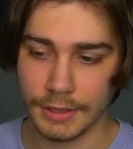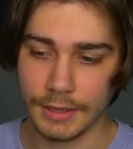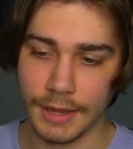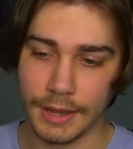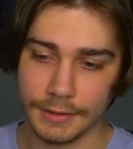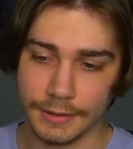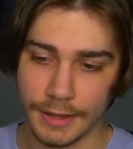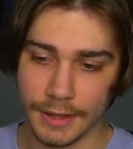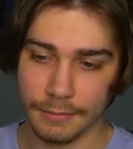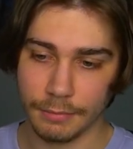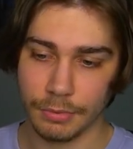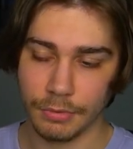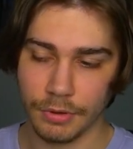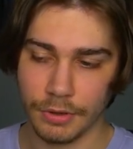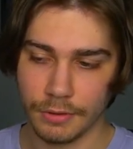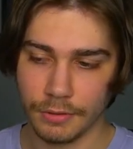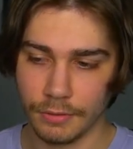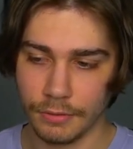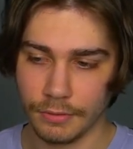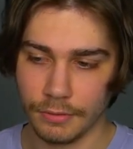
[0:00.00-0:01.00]
At that
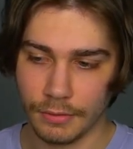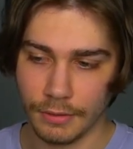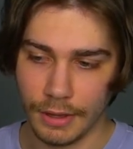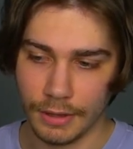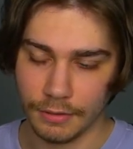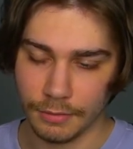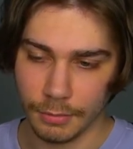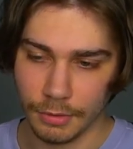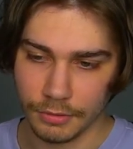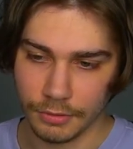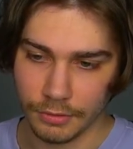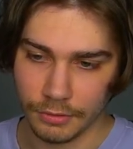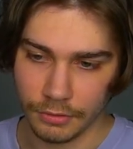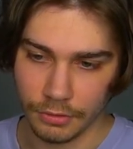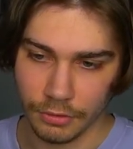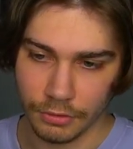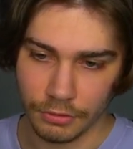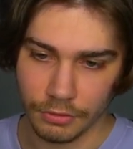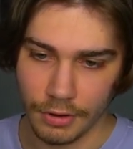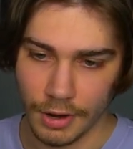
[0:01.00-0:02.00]
point, as much as
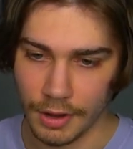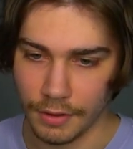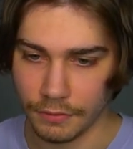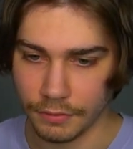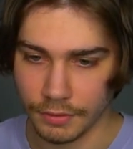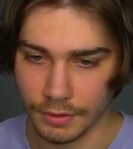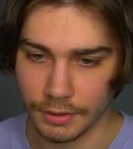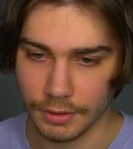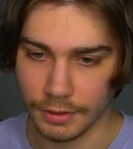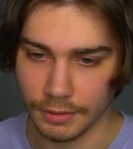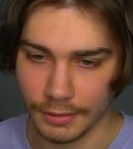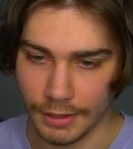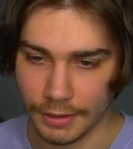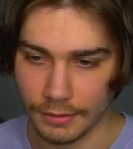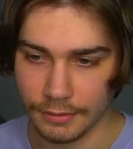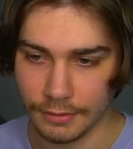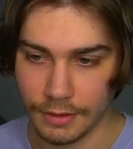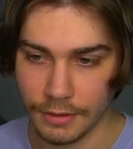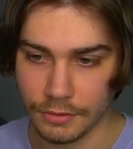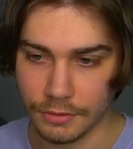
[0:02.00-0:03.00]
you're crafting on that
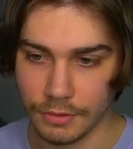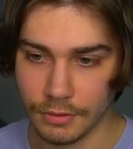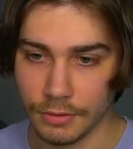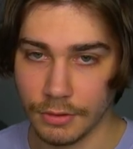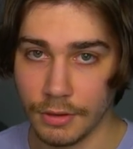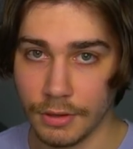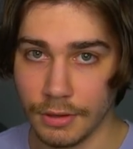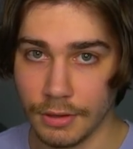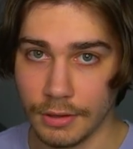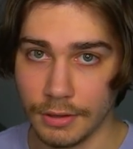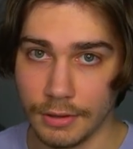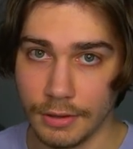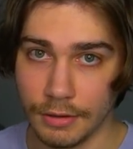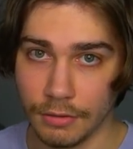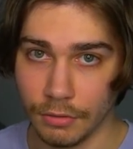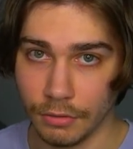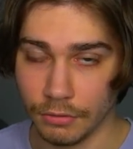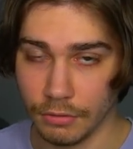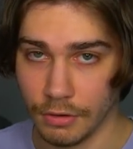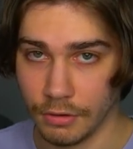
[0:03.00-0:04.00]
station,
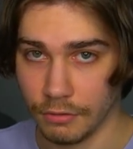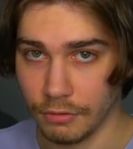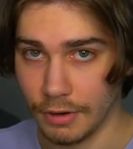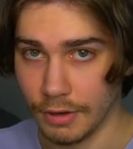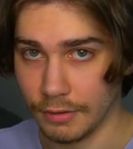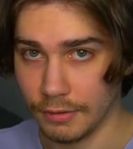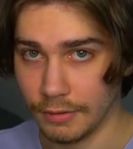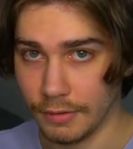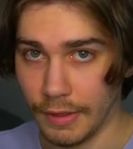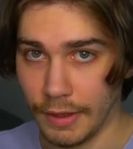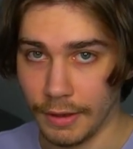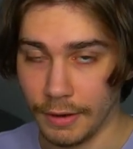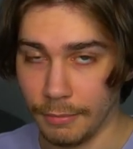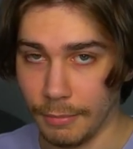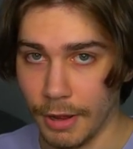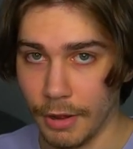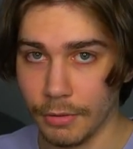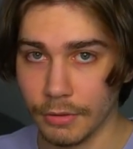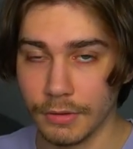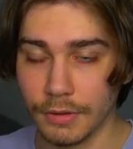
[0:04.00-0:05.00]
it'll regress that
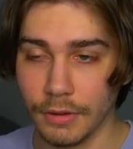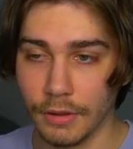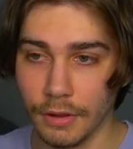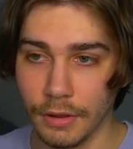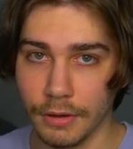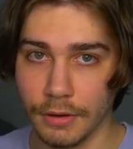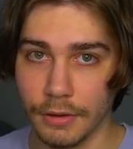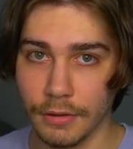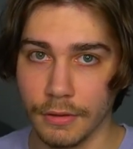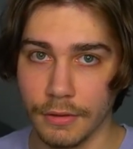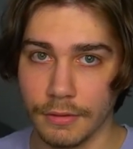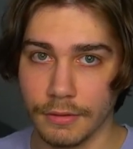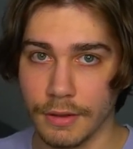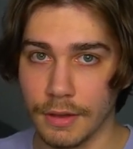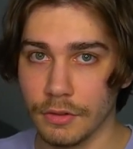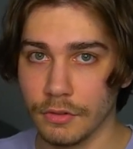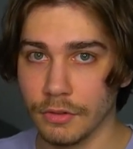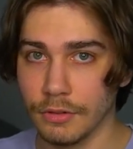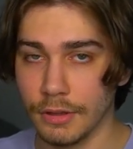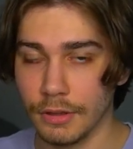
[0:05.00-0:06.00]
amount on the
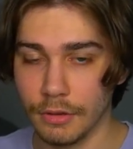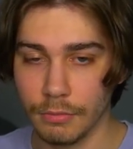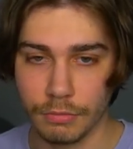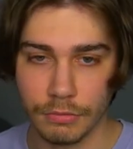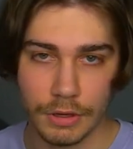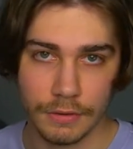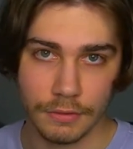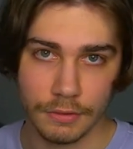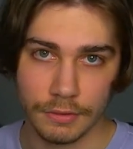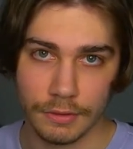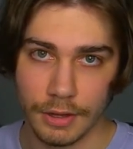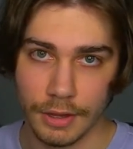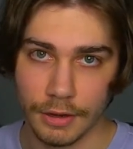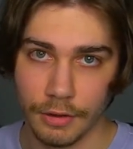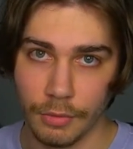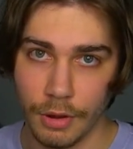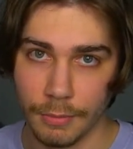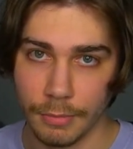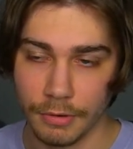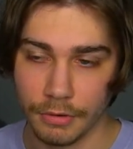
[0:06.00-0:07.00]
station that you previously had a
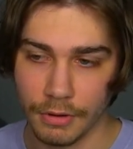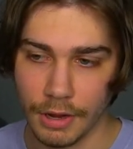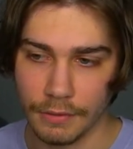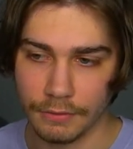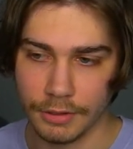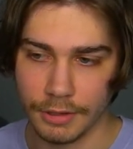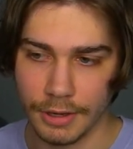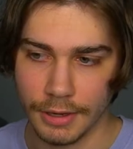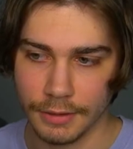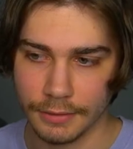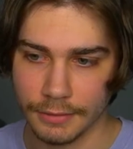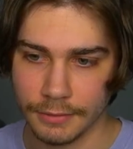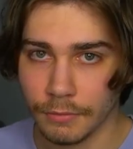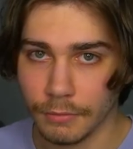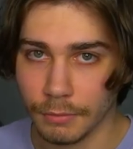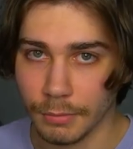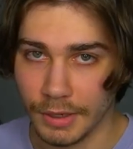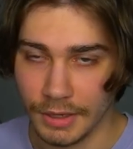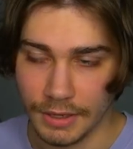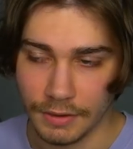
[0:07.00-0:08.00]
weapon crafted at.
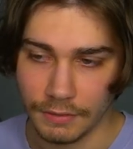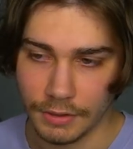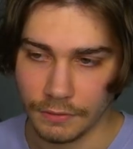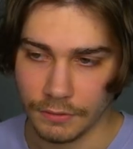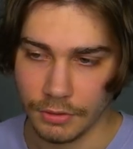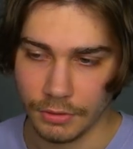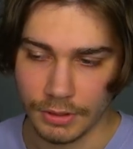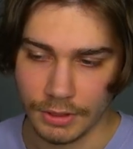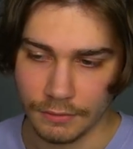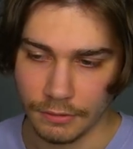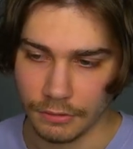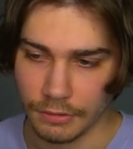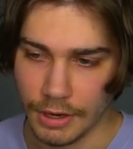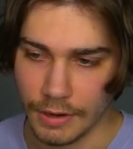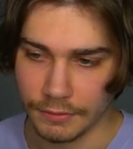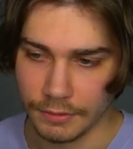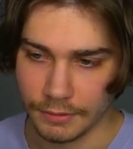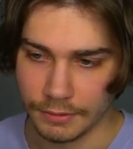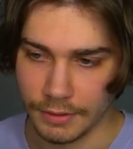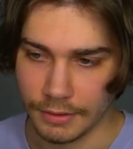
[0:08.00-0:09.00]
But yeah, even if you leave a
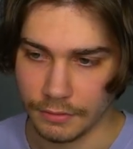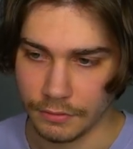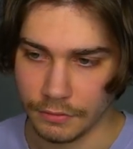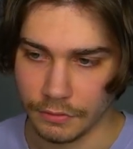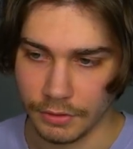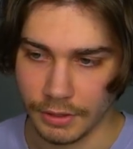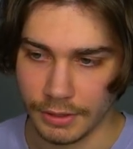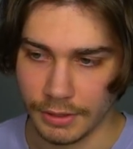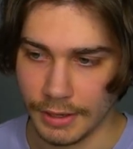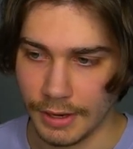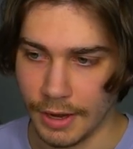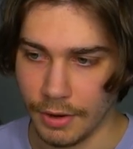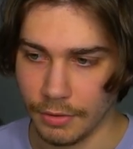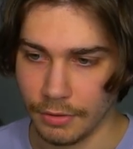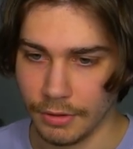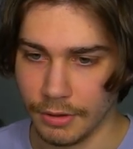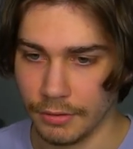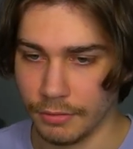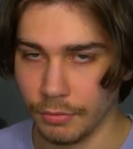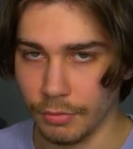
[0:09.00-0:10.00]
crafting station for like an hour,
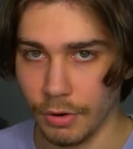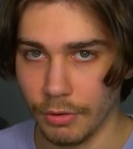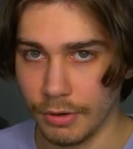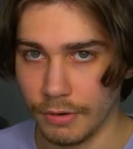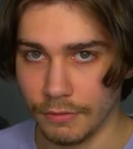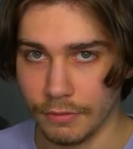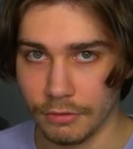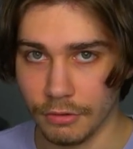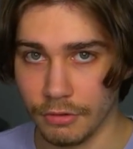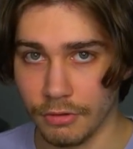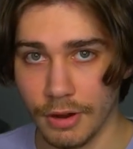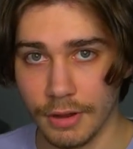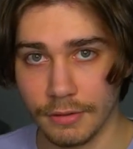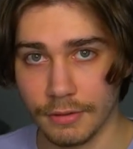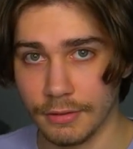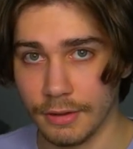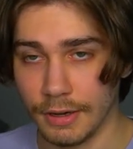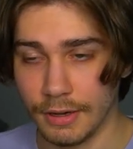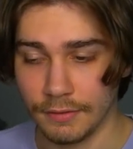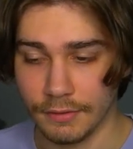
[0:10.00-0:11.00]
it won't even
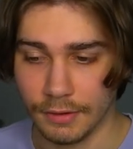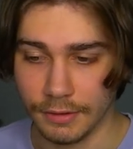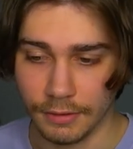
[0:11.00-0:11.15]
regress, not even a